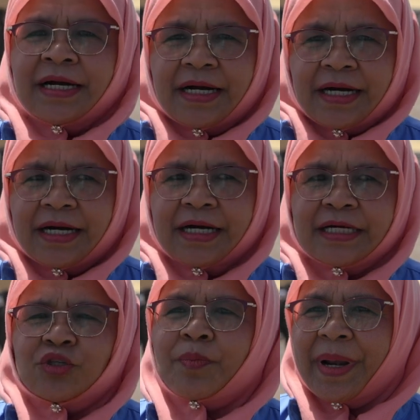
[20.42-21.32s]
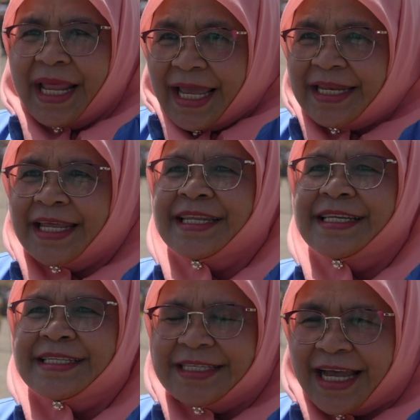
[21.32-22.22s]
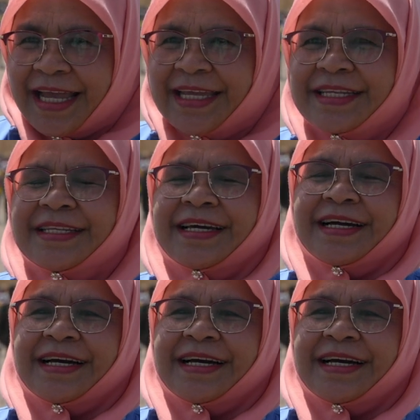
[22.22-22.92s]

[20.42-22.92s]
to plan and design